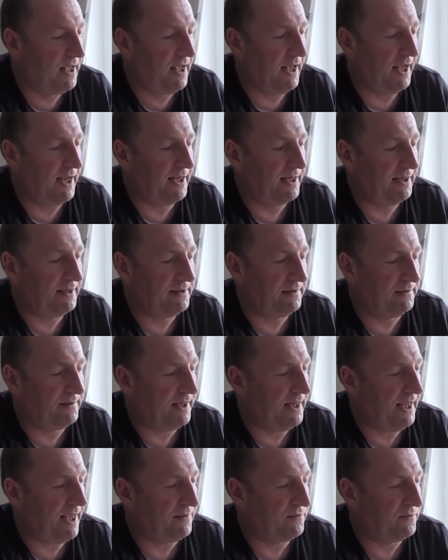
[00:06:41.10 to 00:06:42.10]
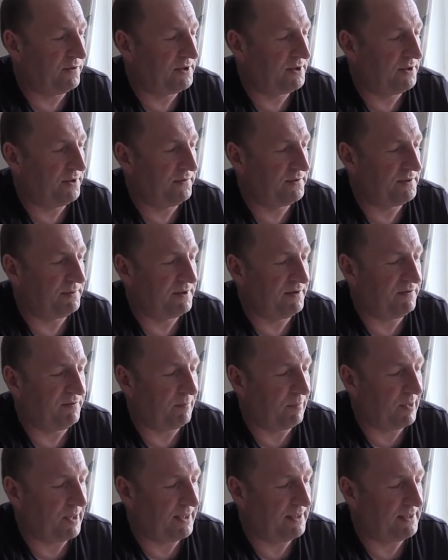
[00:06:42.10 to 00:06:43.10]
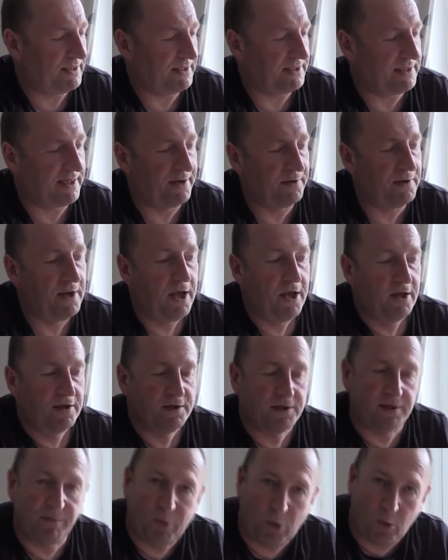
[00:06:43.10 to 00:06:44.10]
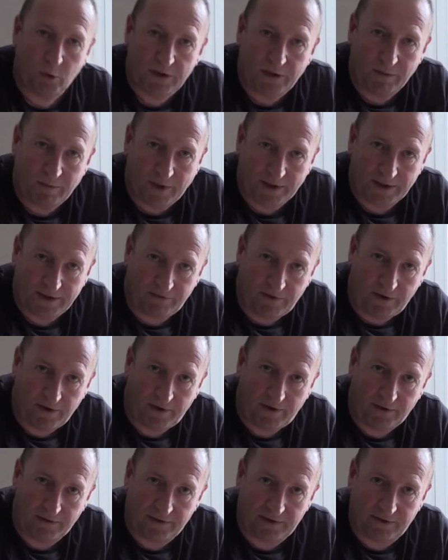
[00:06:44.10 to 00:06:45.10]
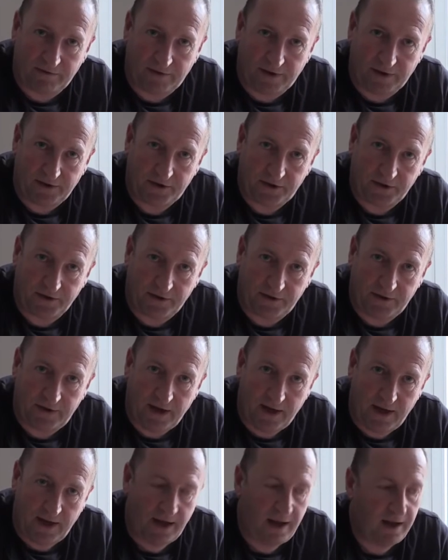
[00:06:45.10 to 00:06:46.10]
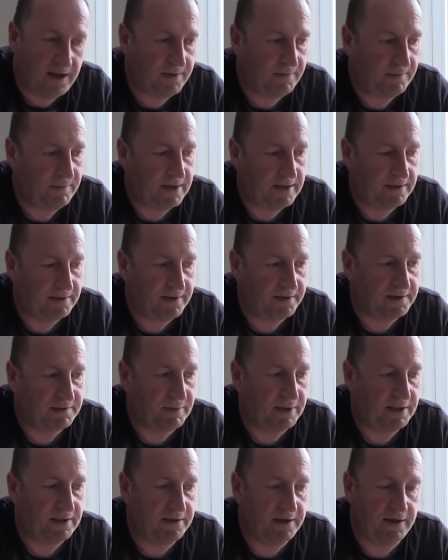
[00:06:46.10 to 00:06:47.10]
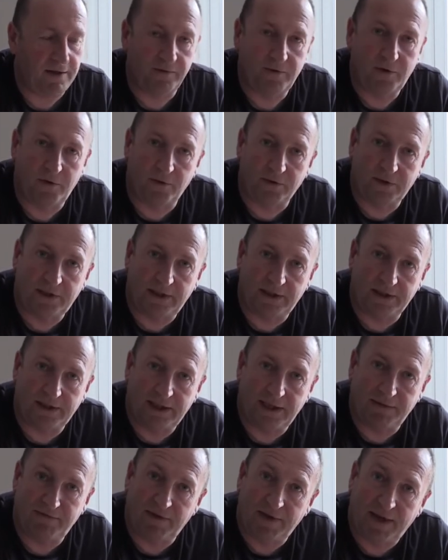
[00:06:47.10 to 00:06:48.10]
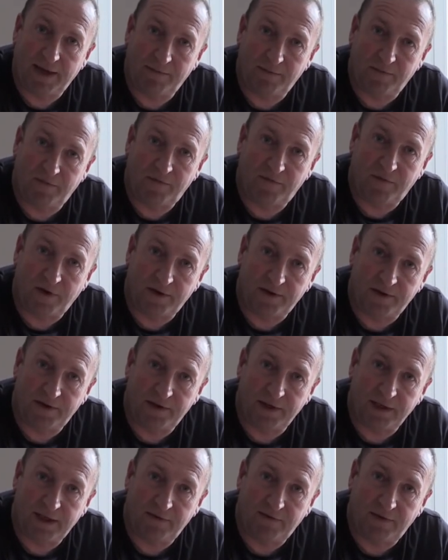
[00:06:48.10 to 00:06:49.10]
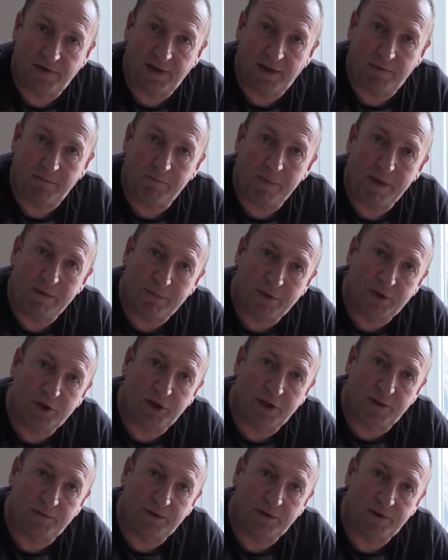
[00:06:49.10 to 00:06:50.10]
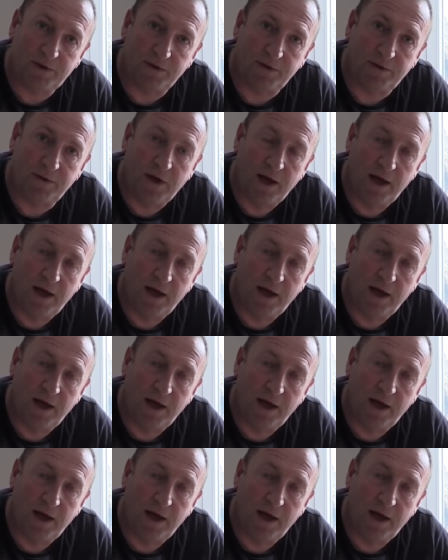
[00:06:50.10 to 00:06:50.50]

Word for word: and they have reserves in different places. Now, supporting butterfly conservation um, does mean that, of course, it's given them funds and given them memberships to